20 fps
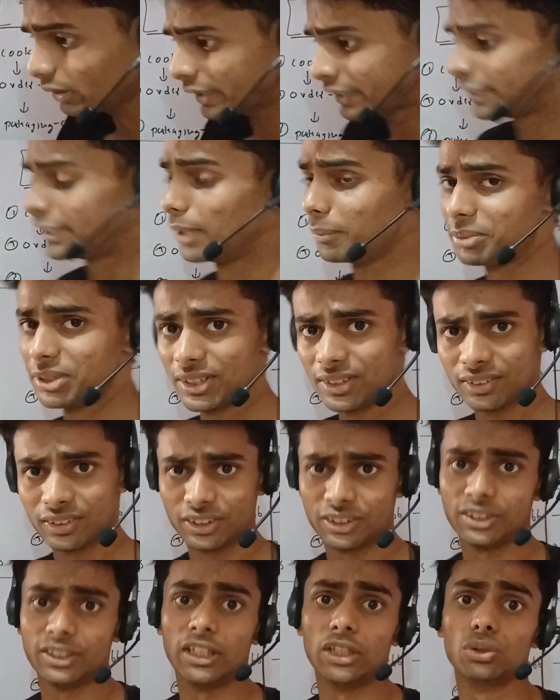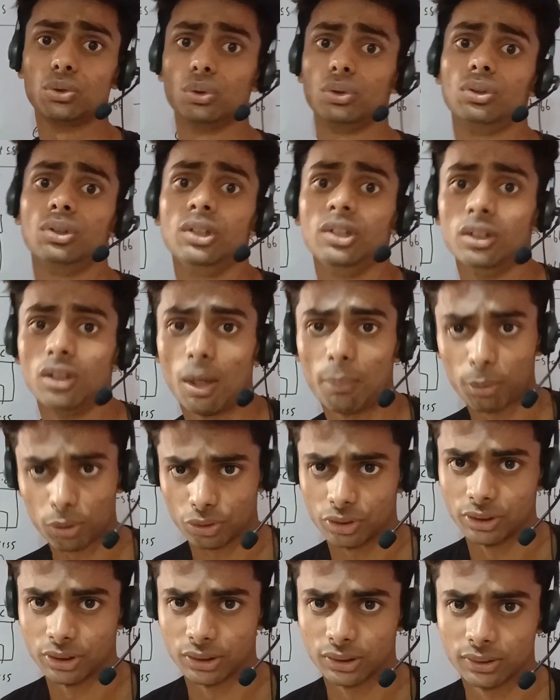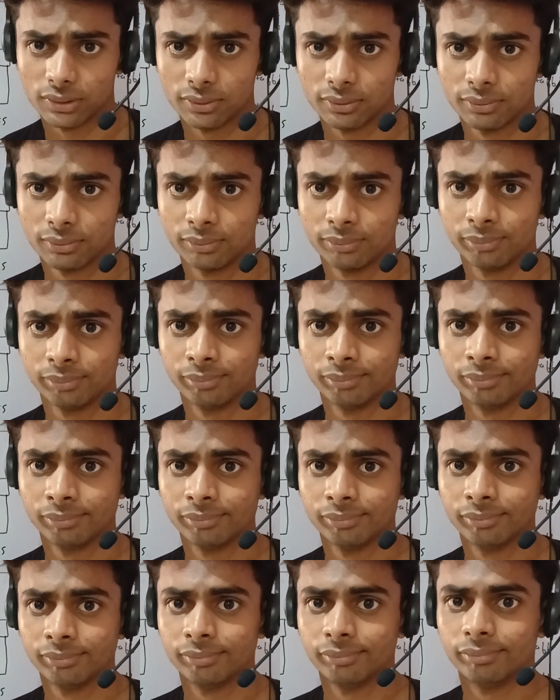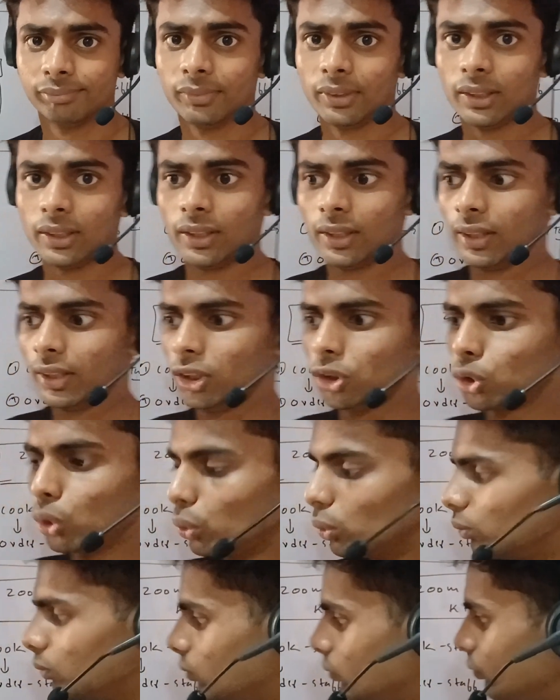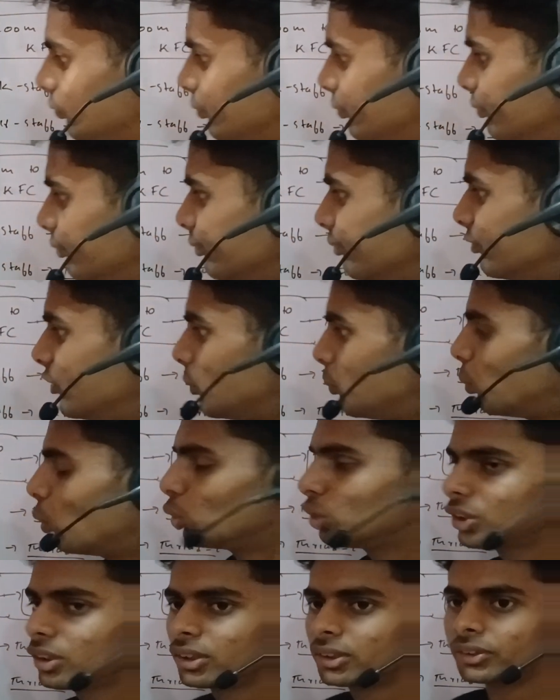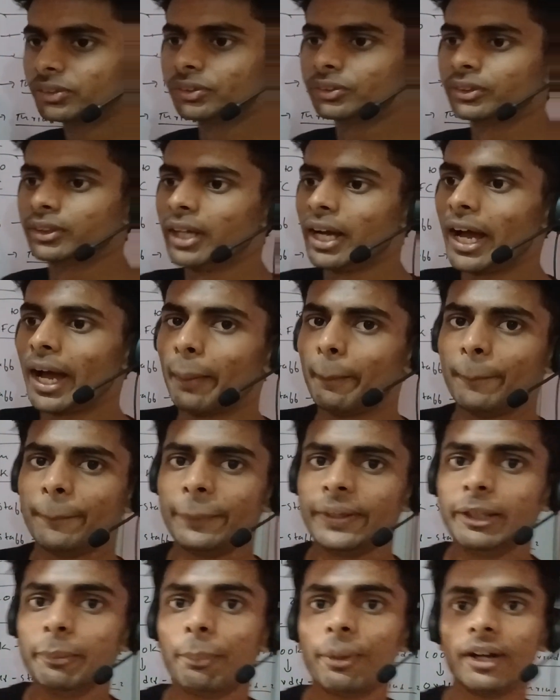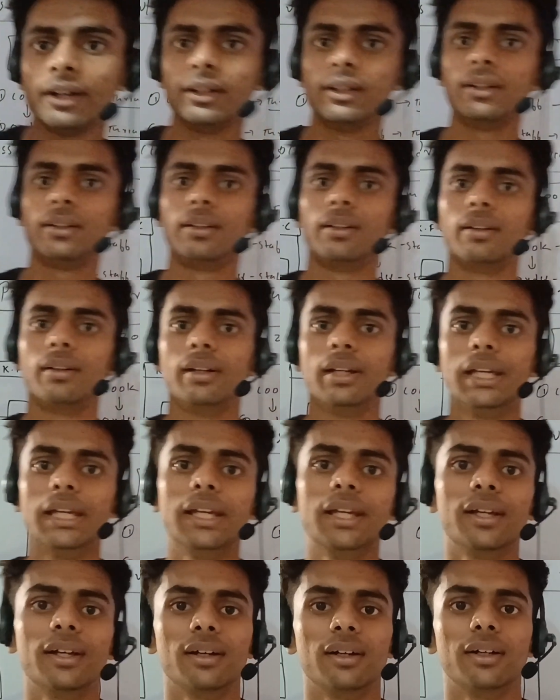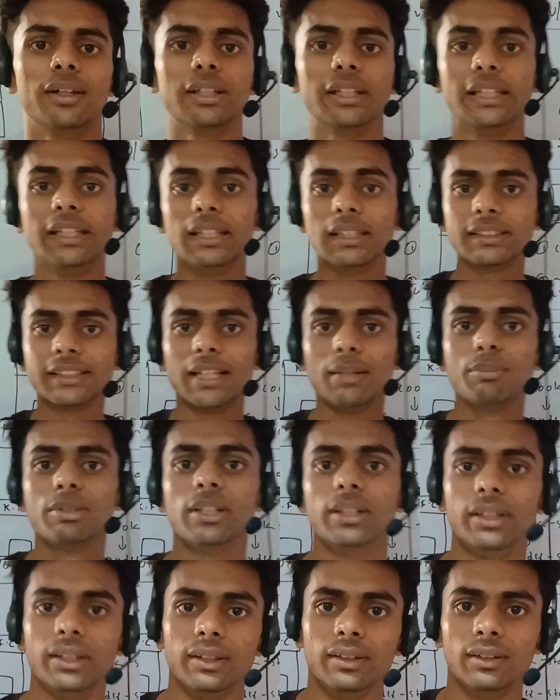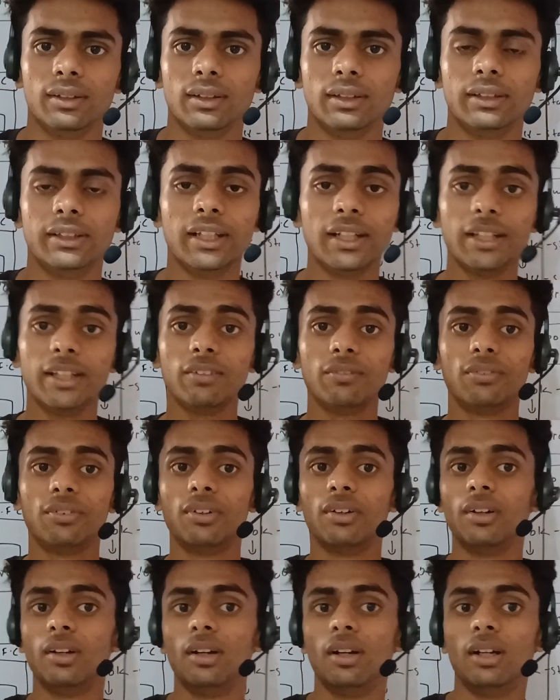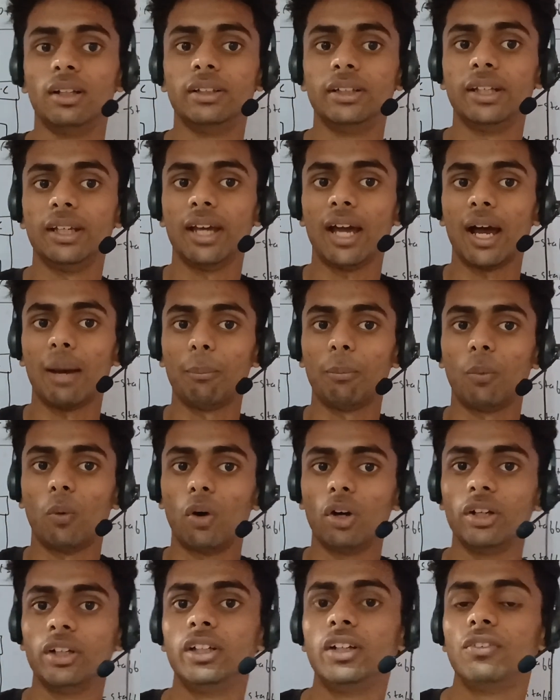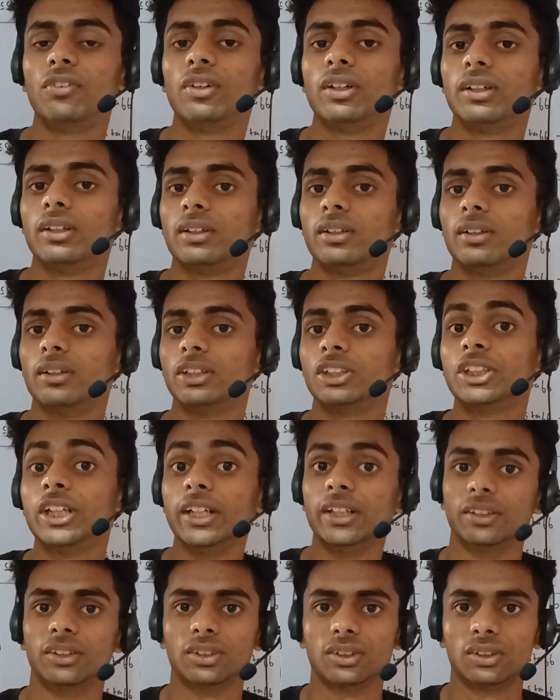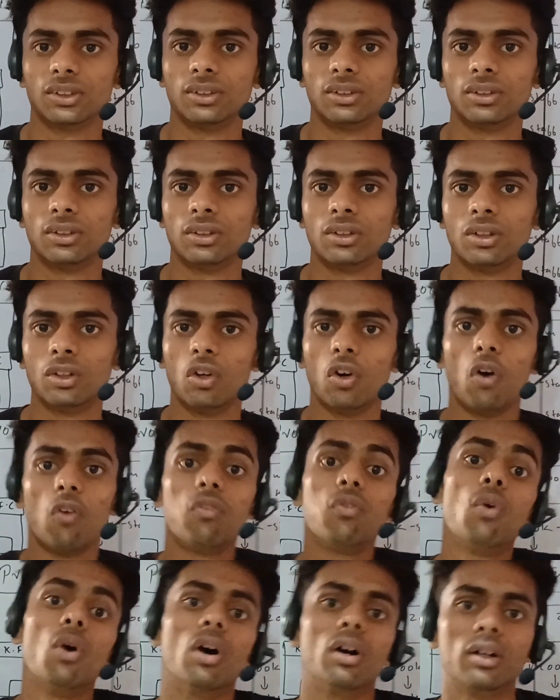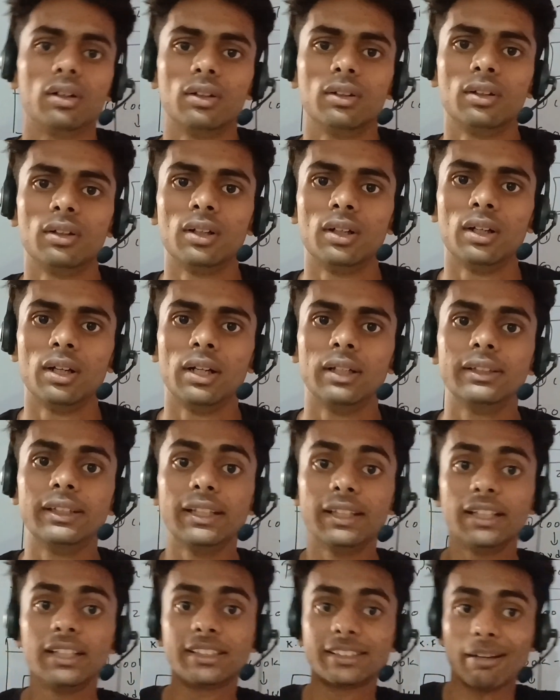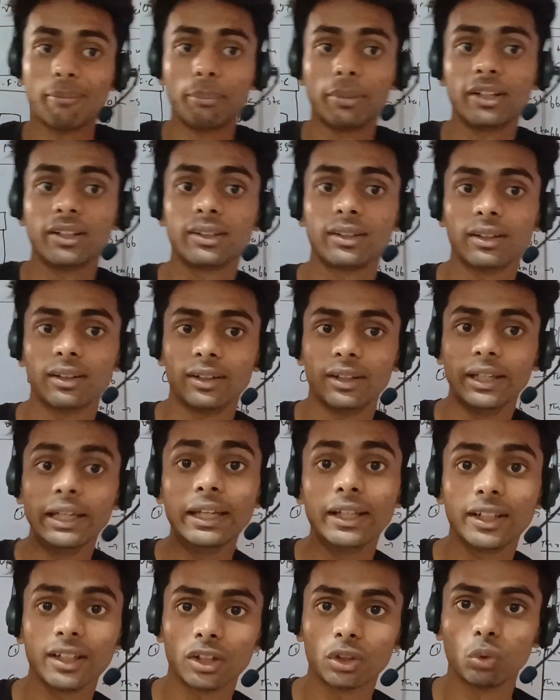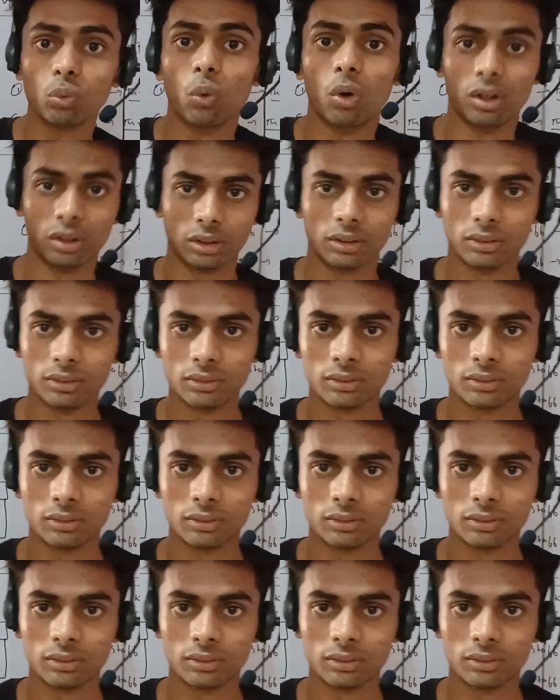KFC. This is also a processes. So they both have different a in the same city. They live. They have different status of work. They need separate area to work.